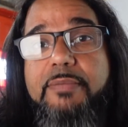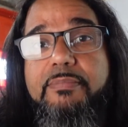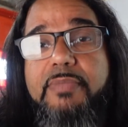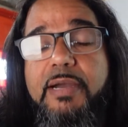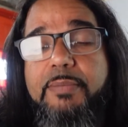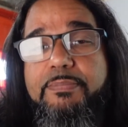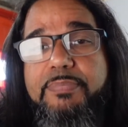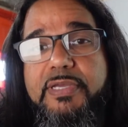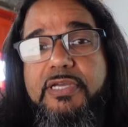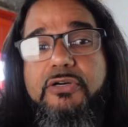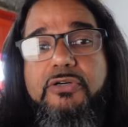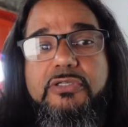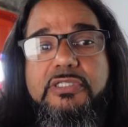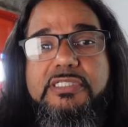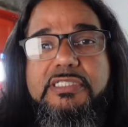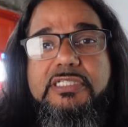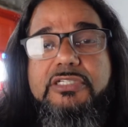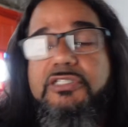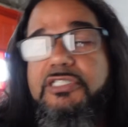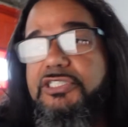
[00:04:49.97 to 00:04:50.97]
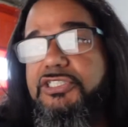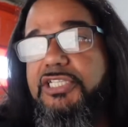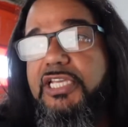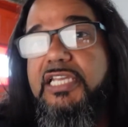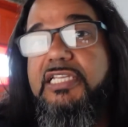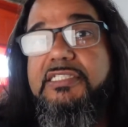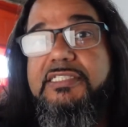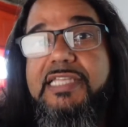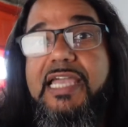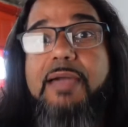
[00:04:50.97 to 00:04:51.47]
My bill, is it going to
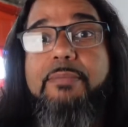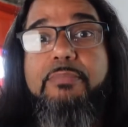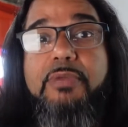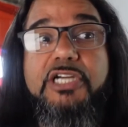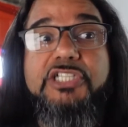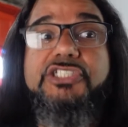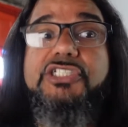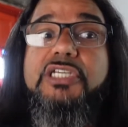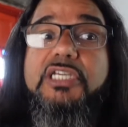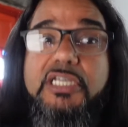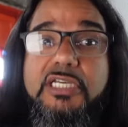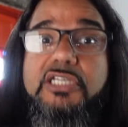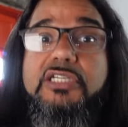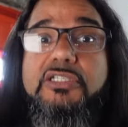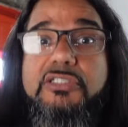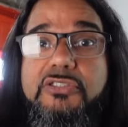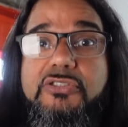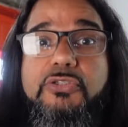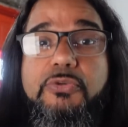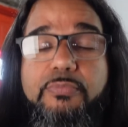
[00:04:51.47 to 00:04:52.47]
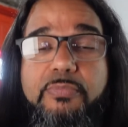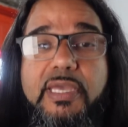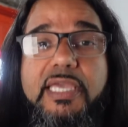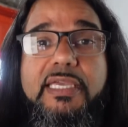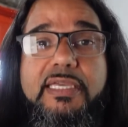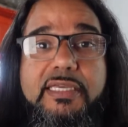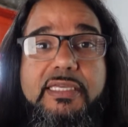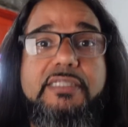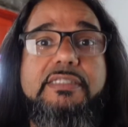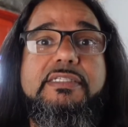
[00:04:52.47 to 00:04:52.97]
change that much to
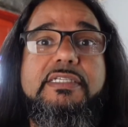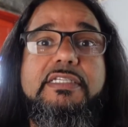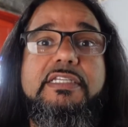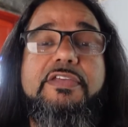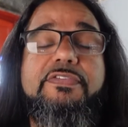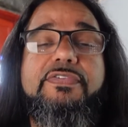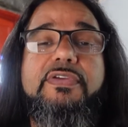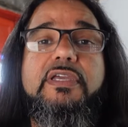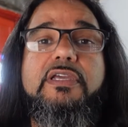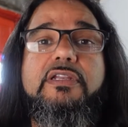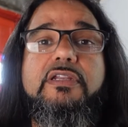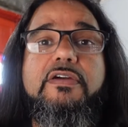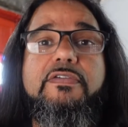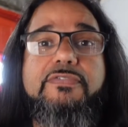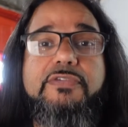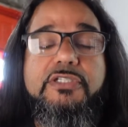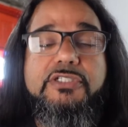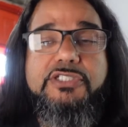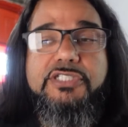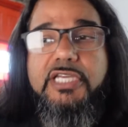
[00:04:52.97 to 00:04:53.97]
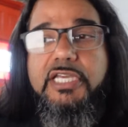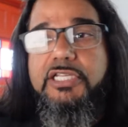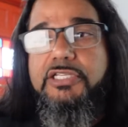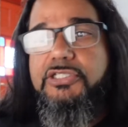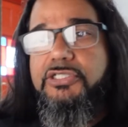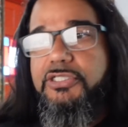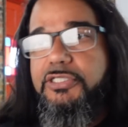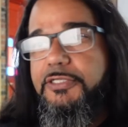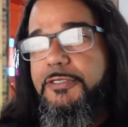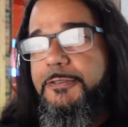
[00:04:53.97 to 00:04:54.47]
make it significant enough for the
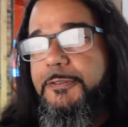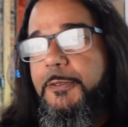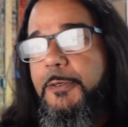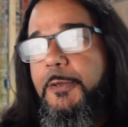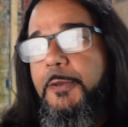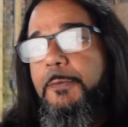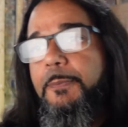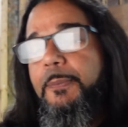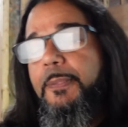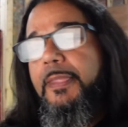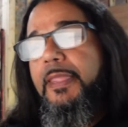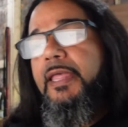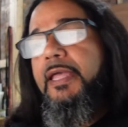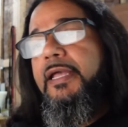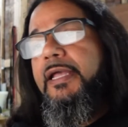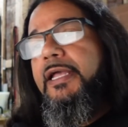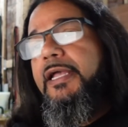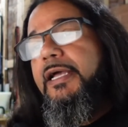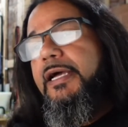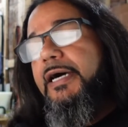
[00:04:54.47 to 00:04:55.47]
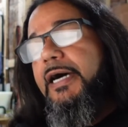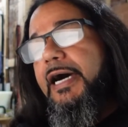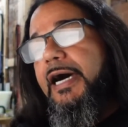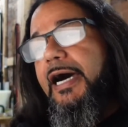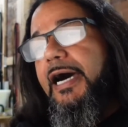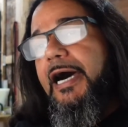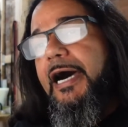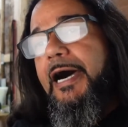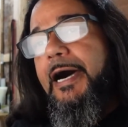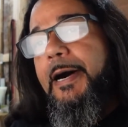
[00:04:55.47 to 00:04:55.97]
change?
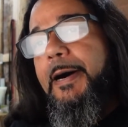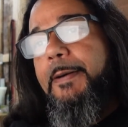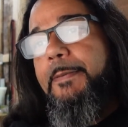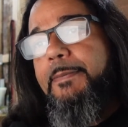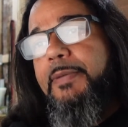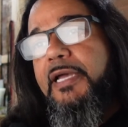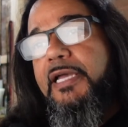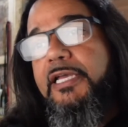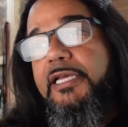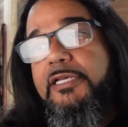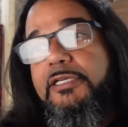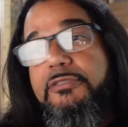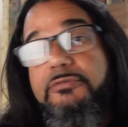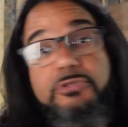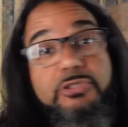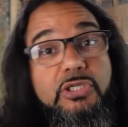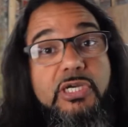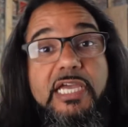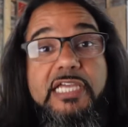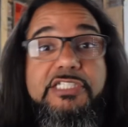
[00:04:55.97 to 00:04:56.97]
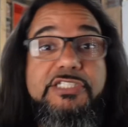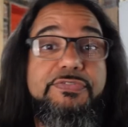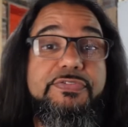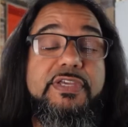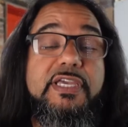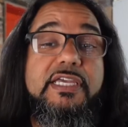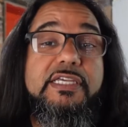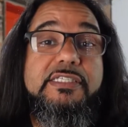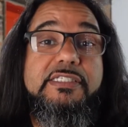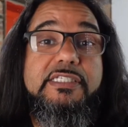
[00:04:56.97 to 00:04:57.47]

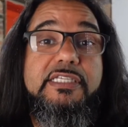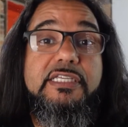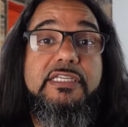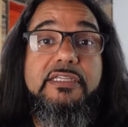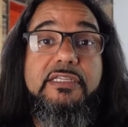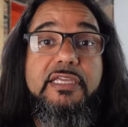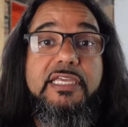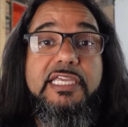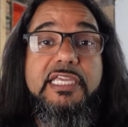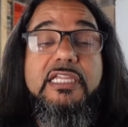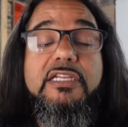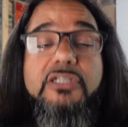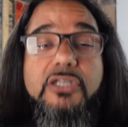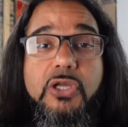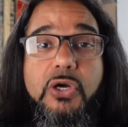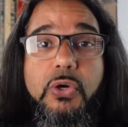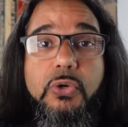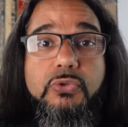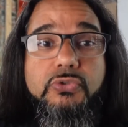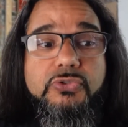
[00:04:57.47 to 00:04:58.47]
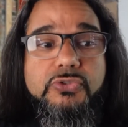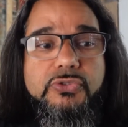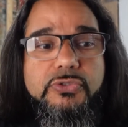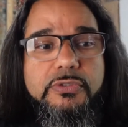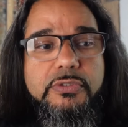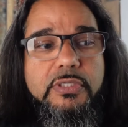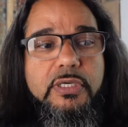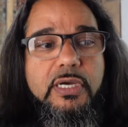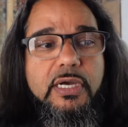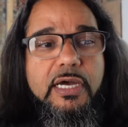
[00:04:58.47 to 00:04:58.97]
HVAC heat loads.
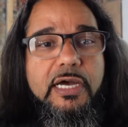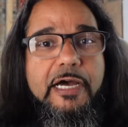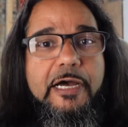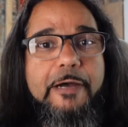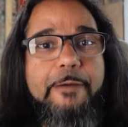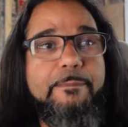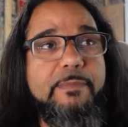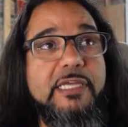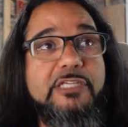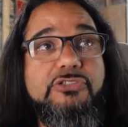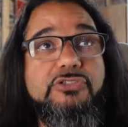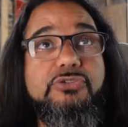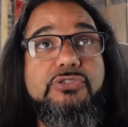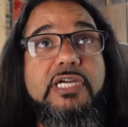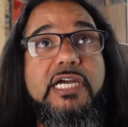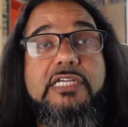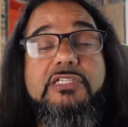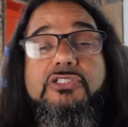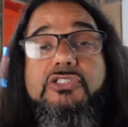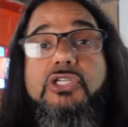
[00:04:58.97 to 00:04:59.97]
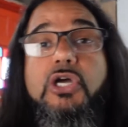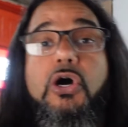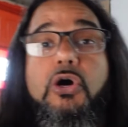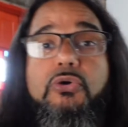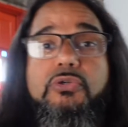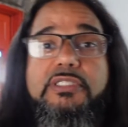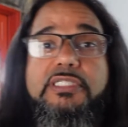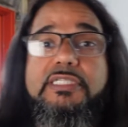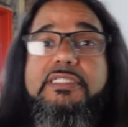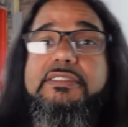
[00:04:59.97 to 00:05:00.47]
As you guys
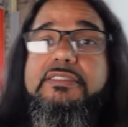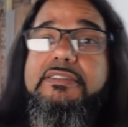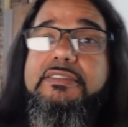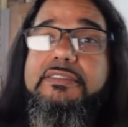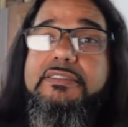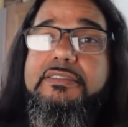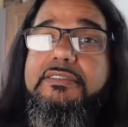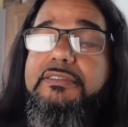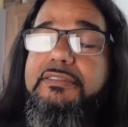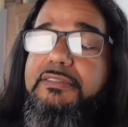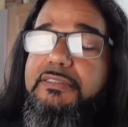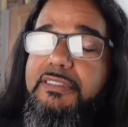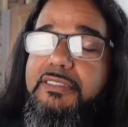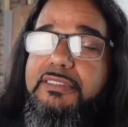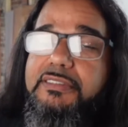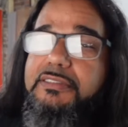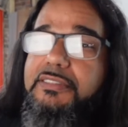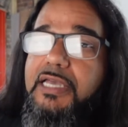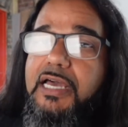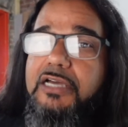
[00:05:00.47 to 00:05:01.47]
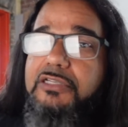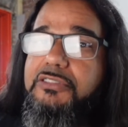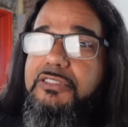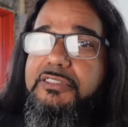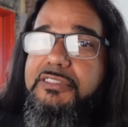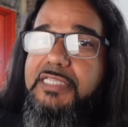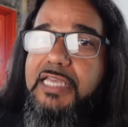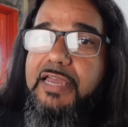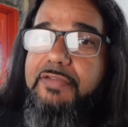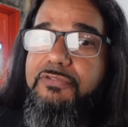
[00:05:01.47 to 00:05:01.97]
know, this house
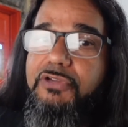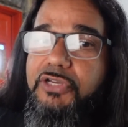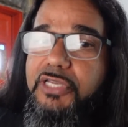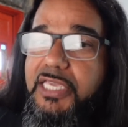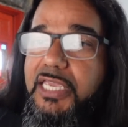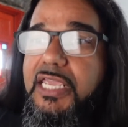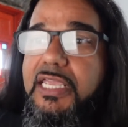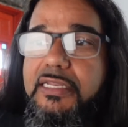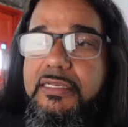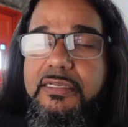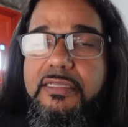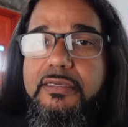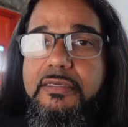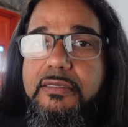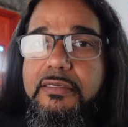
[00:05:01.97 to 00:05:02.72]
doesn't have no heat.